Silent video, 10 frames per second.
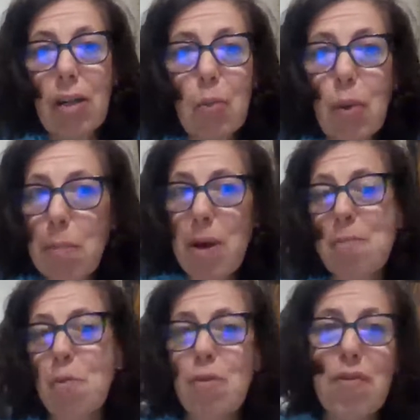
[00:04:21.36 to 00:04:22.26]
What
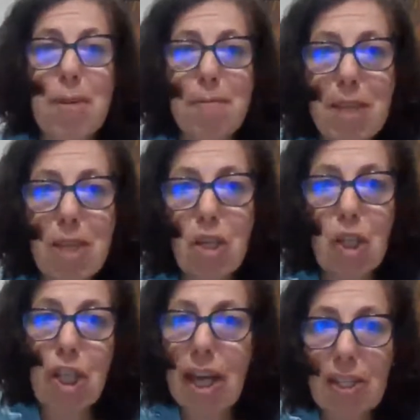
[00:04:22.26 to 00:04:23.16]
might motivate me
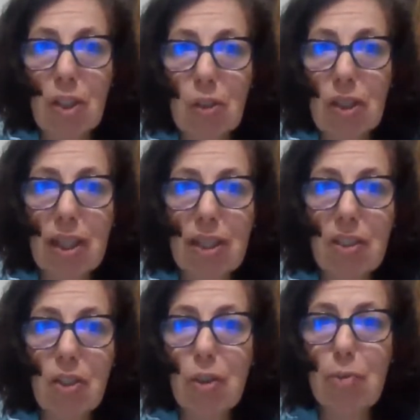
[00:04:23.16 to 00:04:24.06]
to
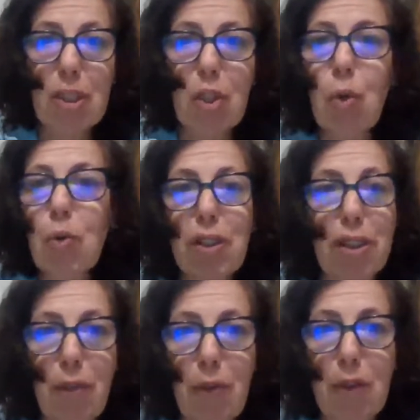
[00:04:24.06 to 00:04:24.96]
exercise could be
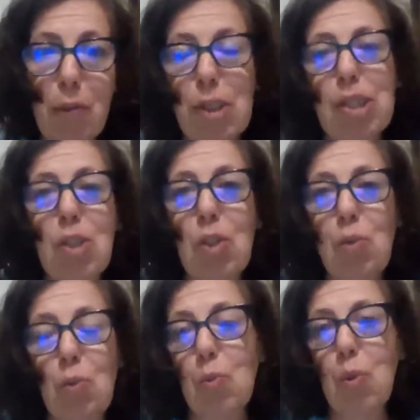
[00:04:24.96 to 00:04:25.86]
totally different than what
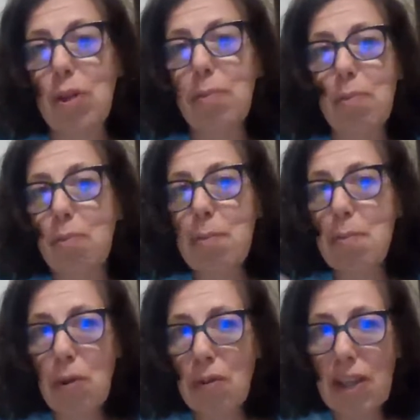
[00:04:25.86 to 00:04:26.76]
you want to be
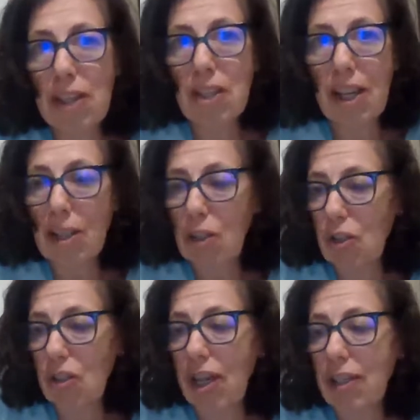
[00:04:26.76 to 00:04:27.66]
motivated to
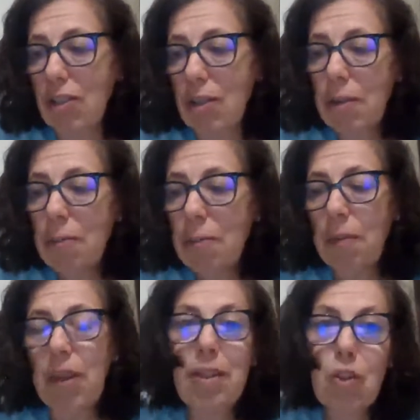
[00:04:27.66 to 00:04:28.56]
exercise.
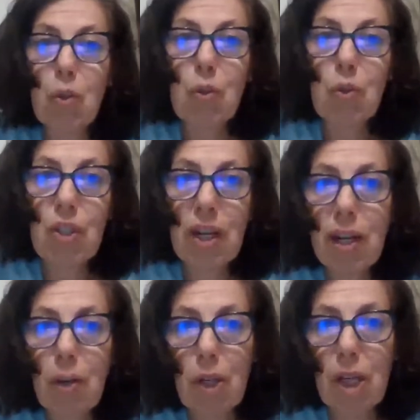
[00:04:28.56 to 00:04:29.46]
And so
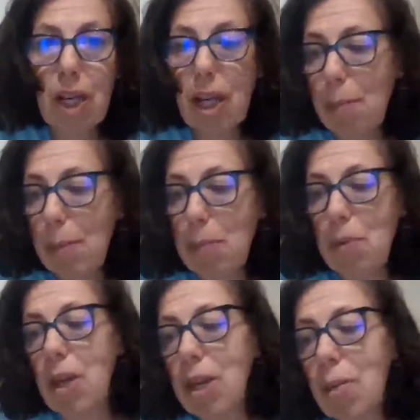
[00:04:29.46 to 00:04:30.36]
tonight we're going to come
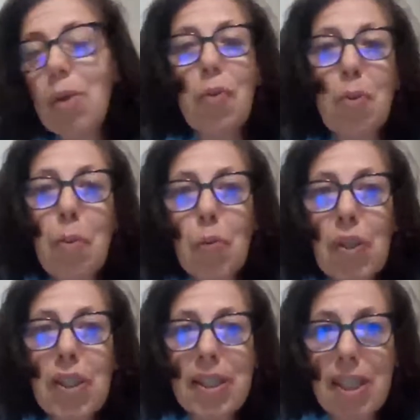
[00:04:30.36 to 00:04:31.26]
up with anywhere from
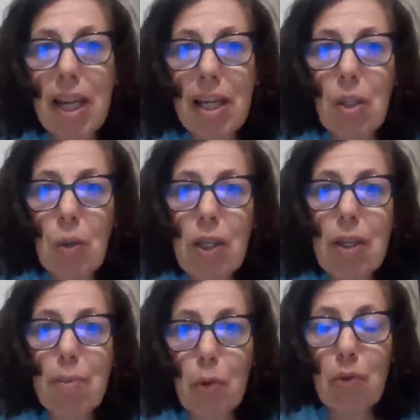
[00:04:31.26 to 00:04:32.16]
3 to 10
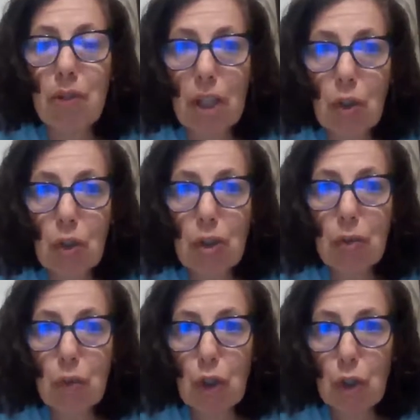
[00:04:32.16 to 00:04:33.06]
unique
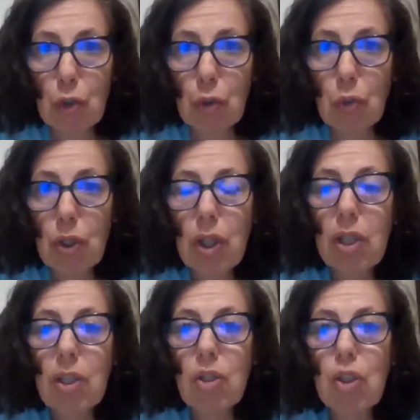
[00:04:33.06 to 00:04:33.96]
motivators for you
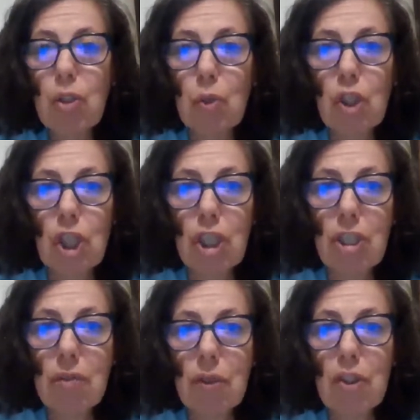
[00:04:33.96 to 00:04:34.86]
to
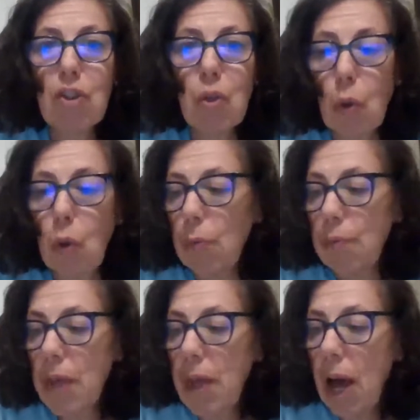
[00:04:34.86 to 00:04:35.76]
achieve this
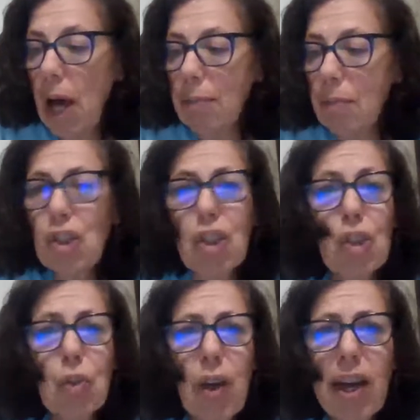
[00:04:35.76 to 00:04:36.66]
goal. Do
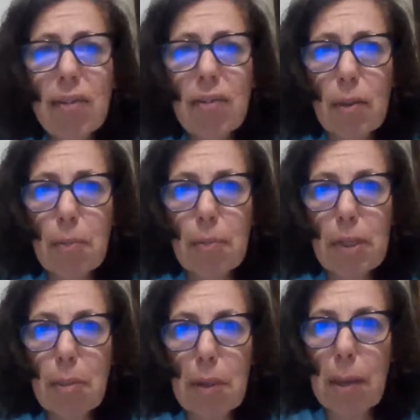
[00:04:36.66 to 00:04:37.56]
you have a
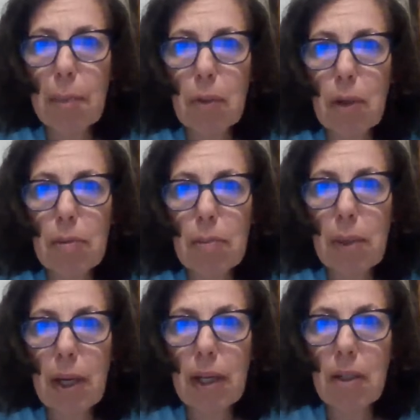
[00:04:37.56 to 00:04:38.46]
piece of paper and
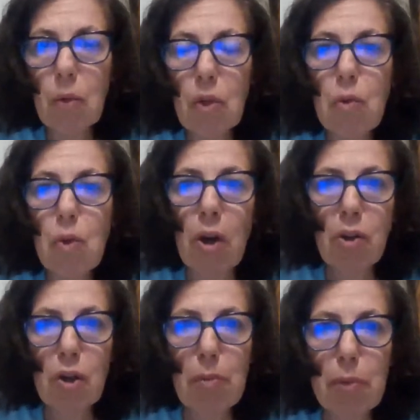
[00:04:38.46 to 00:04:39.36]
pen, or are you
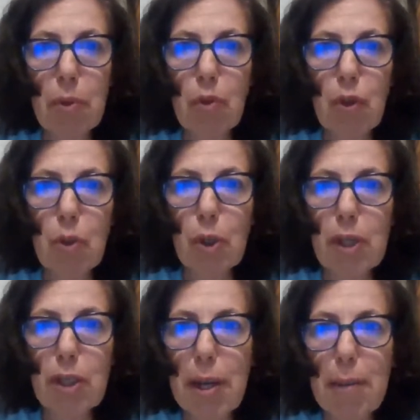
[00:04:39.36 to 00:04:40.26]
on your computer and you're going
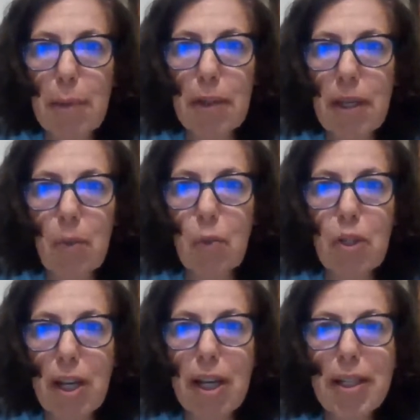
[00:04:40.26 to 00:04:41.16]
to type on like a
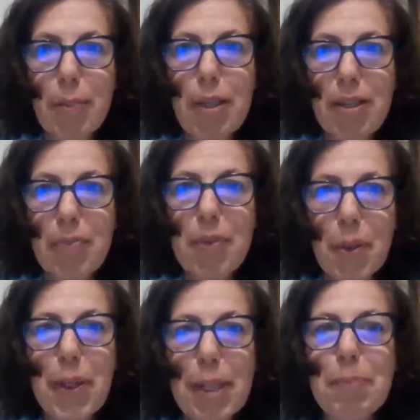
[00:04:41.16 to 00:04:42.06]
Word document?
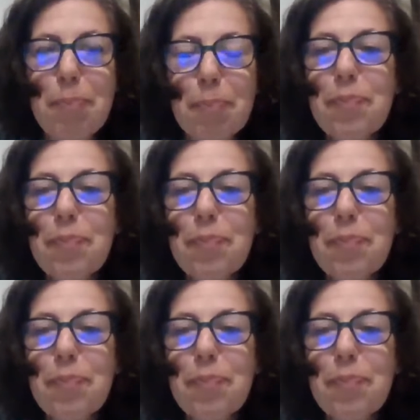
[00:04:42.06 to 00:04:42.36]
Okay.